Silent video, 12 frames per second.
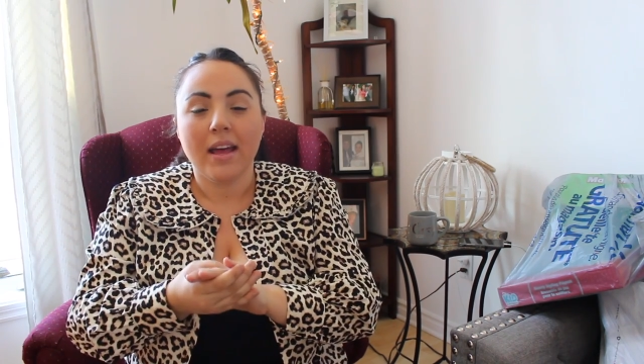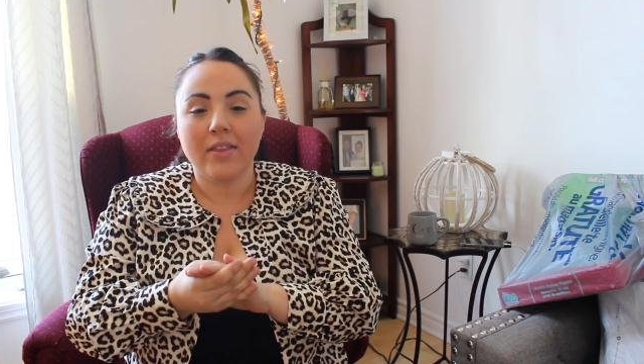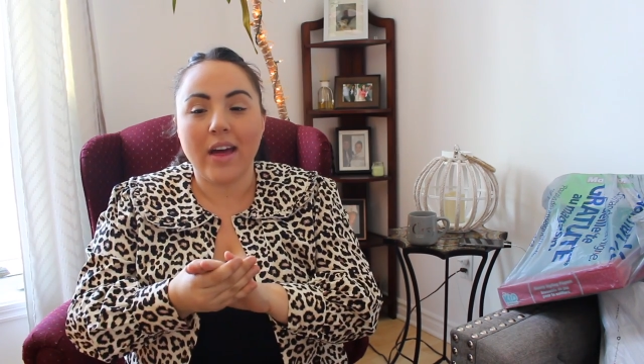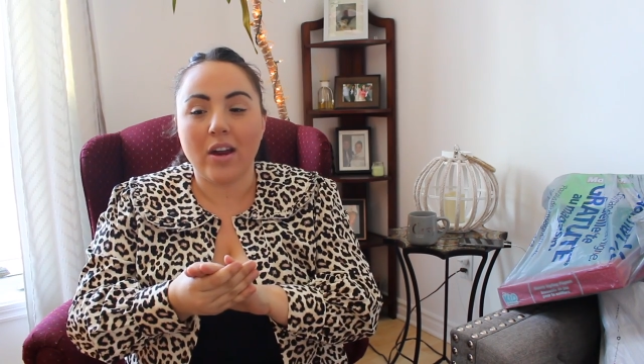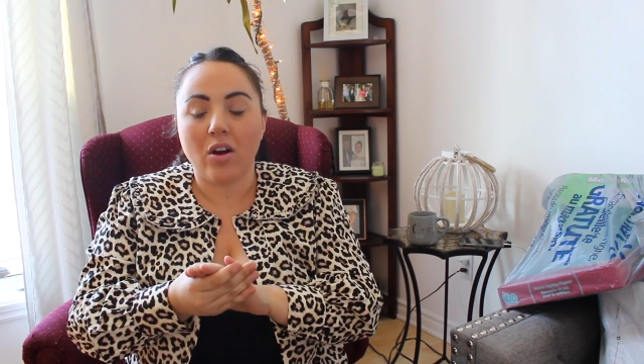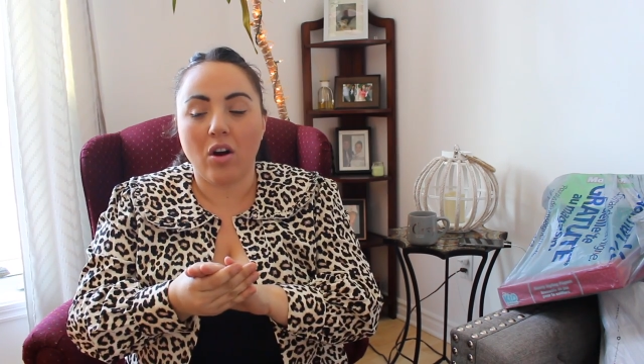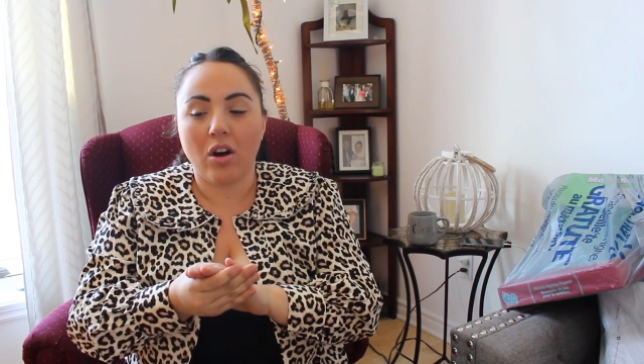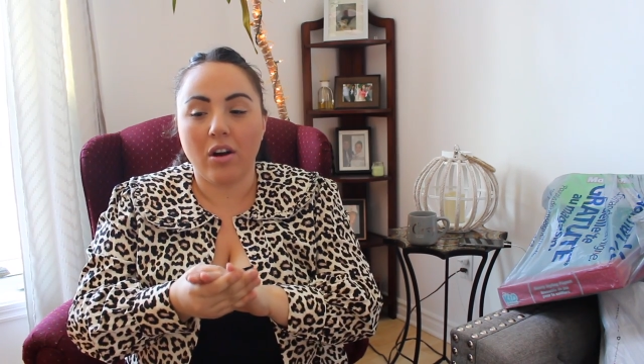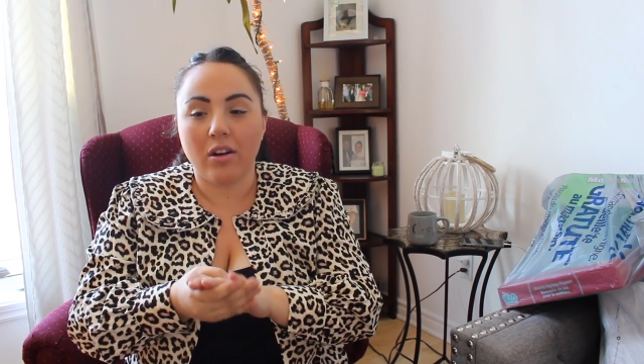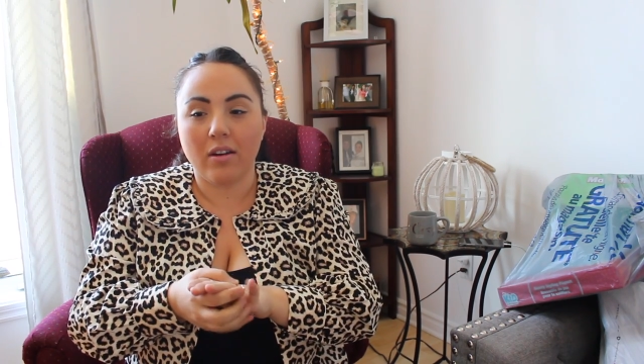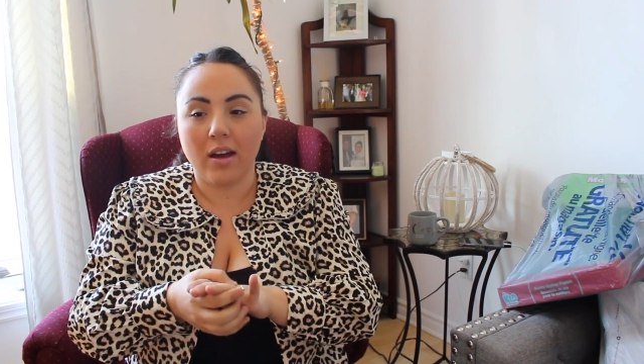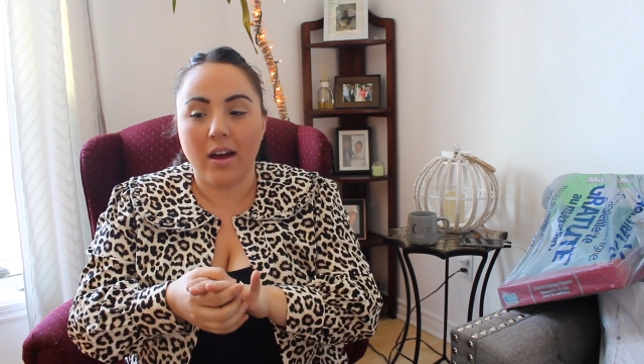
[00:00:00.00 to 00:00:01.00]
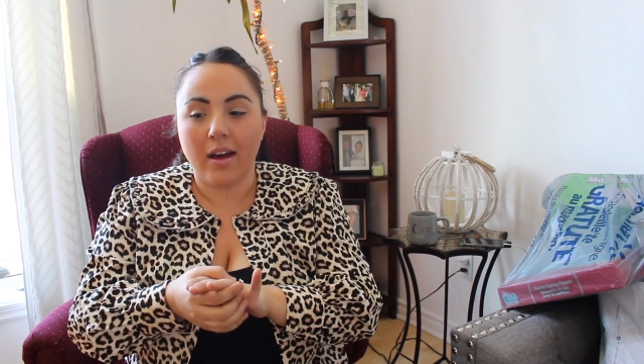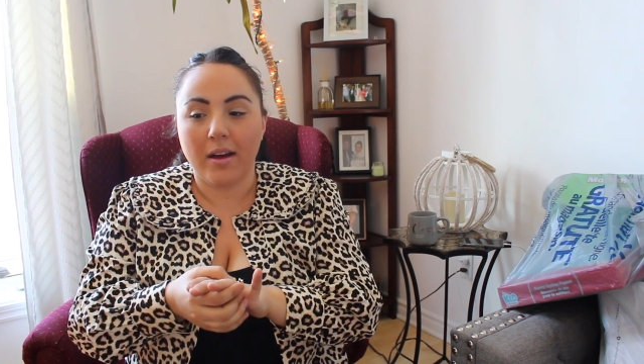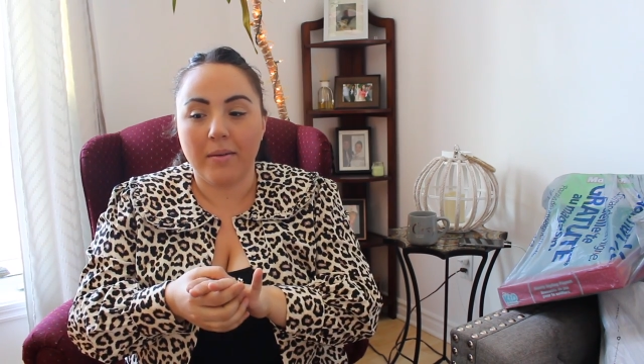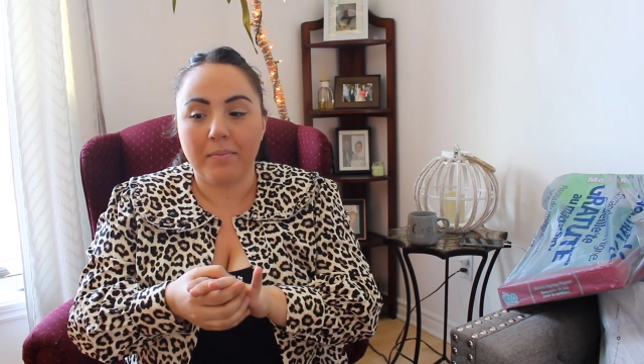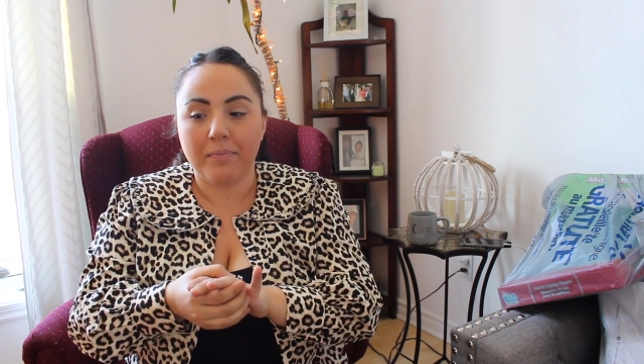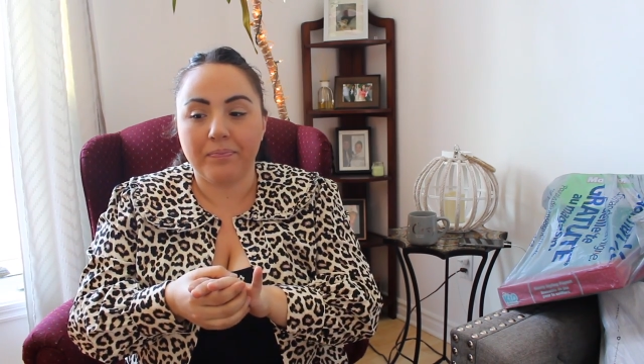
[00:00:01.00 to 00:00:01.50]
that are
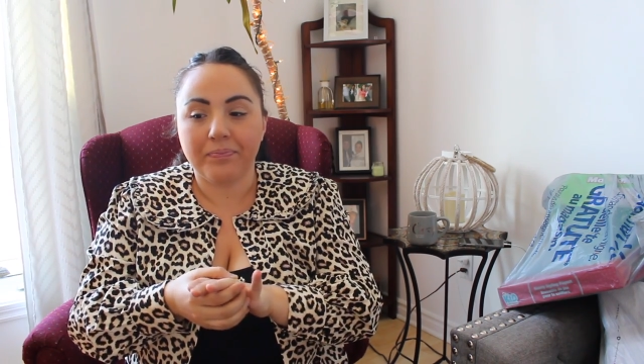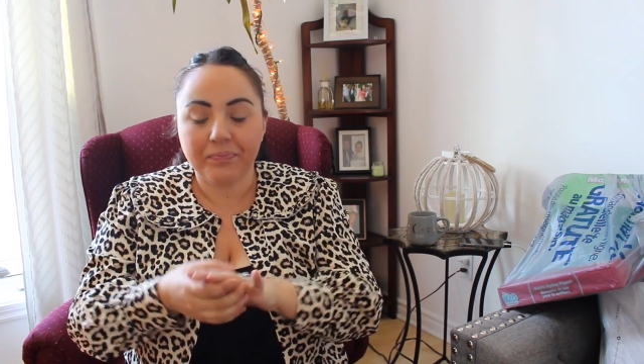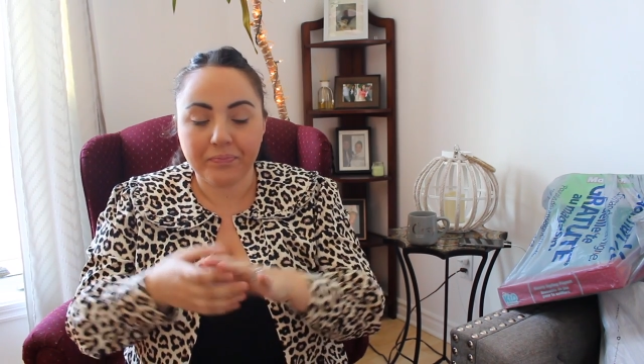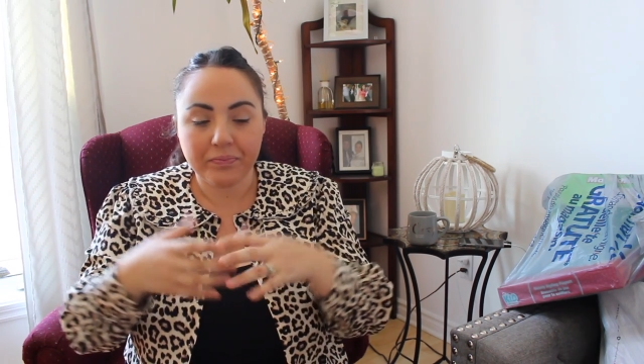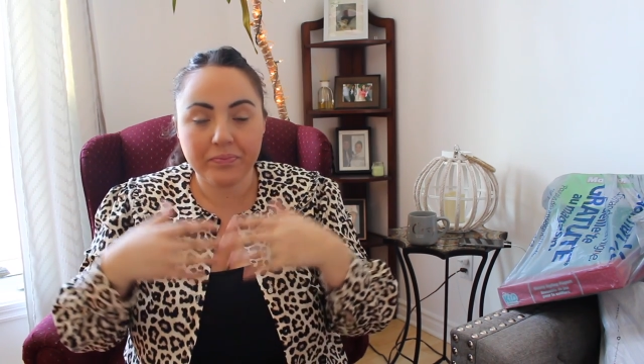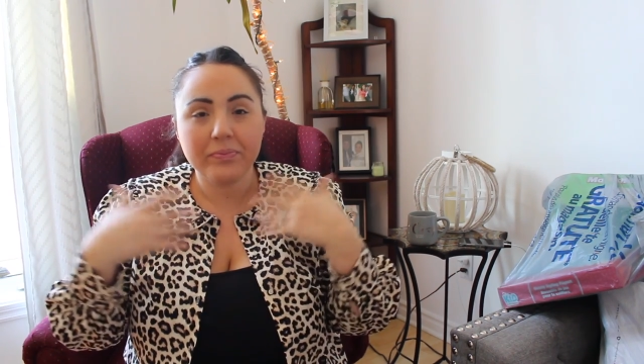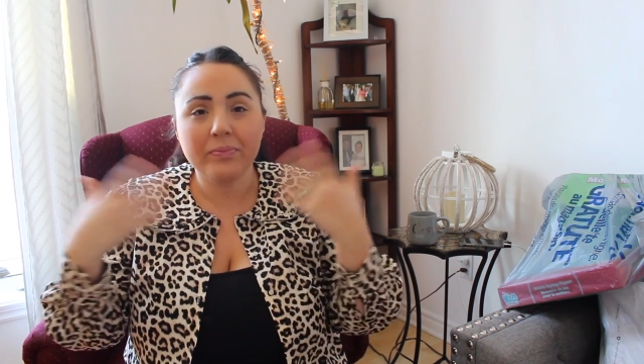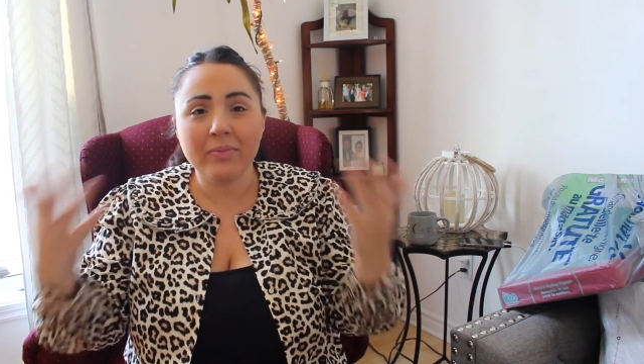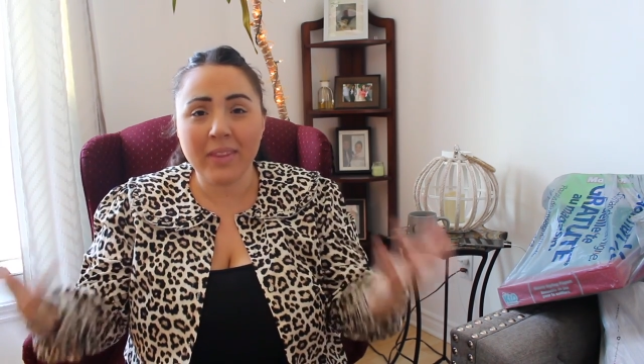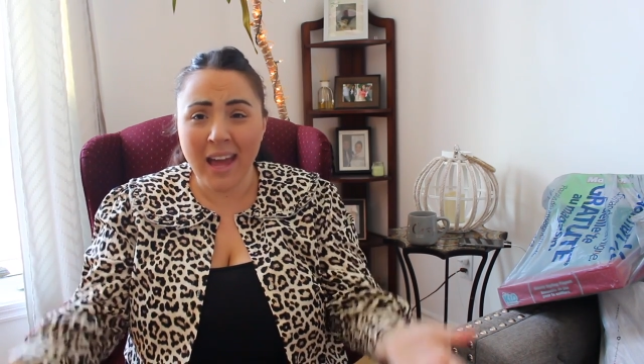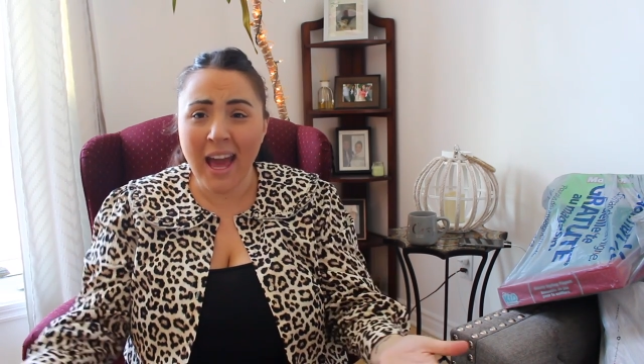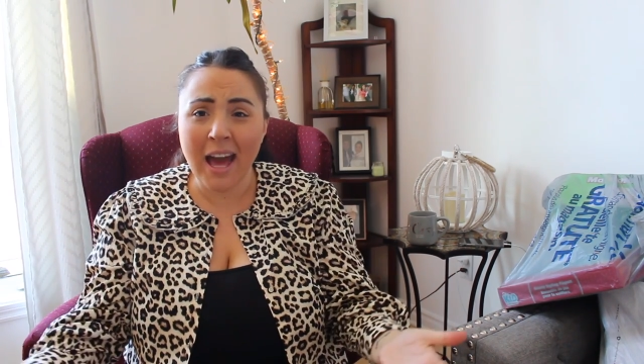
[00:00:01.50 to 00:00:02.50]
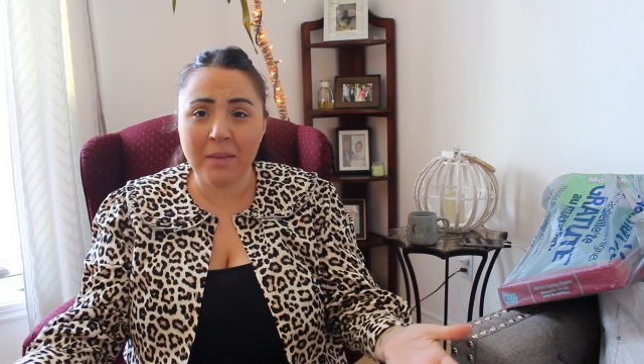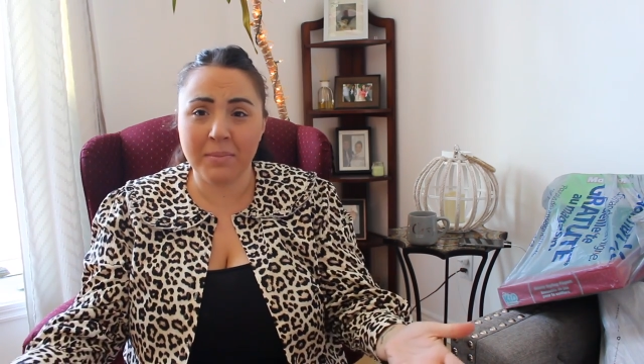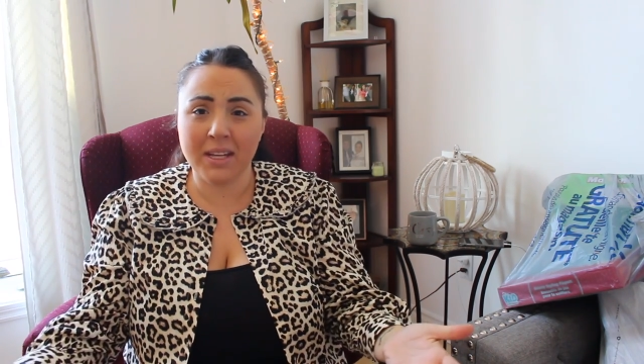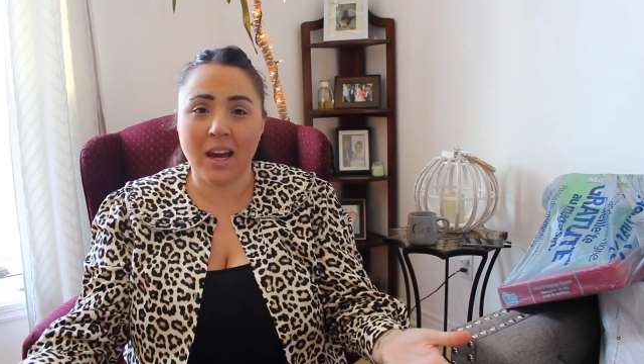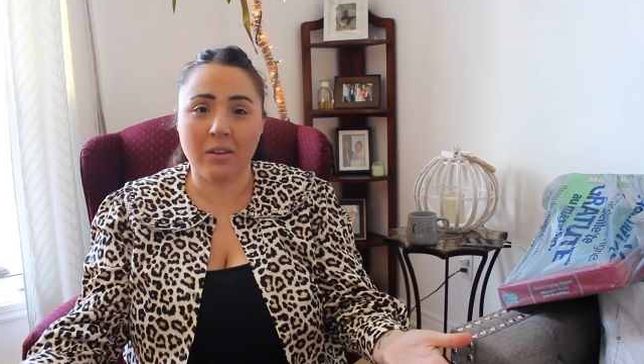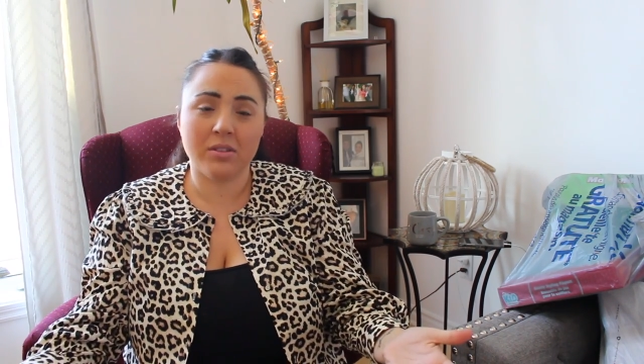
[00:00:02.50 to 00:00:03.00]

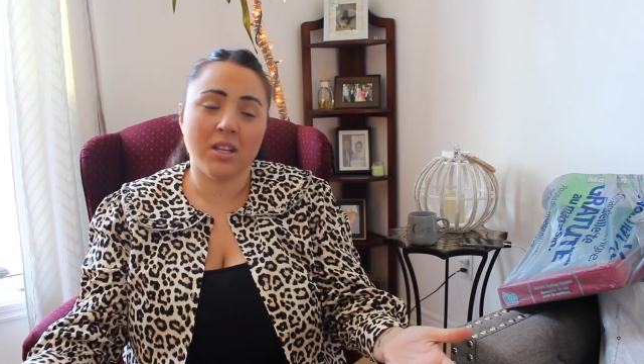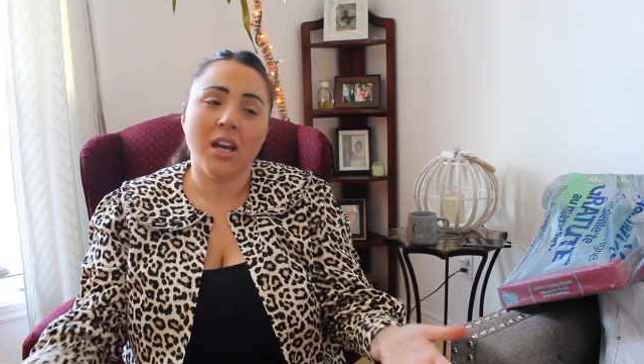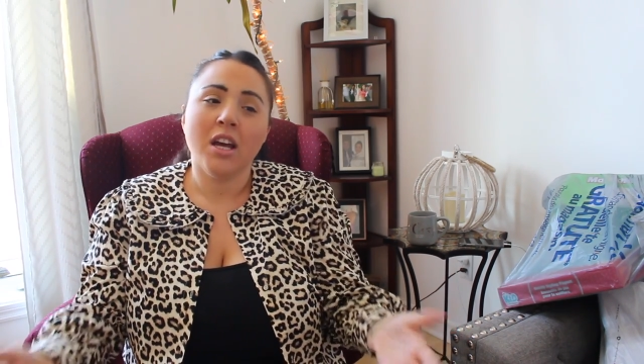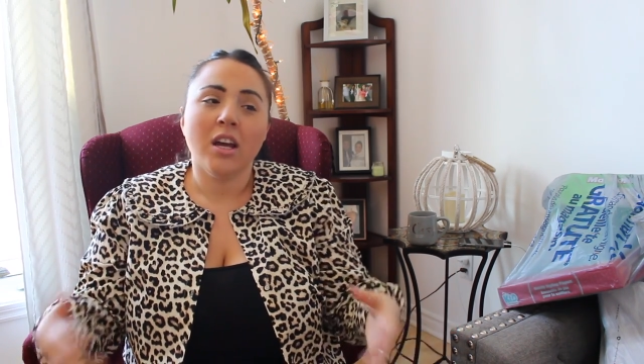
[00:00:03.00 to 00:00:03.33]
hand-me-downs.